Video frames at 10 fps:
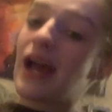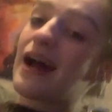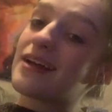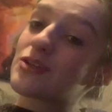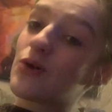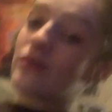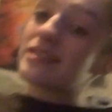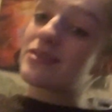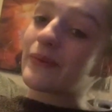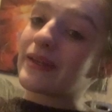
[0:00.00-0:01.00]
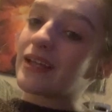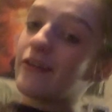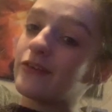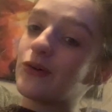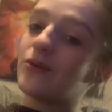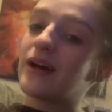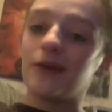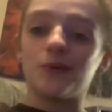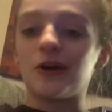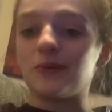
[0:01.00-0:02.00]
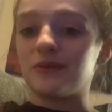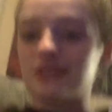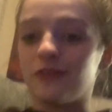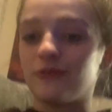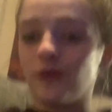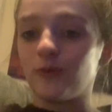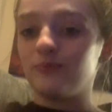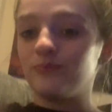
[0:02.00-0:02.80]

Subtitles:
As always, we love you and we hope it's helpful.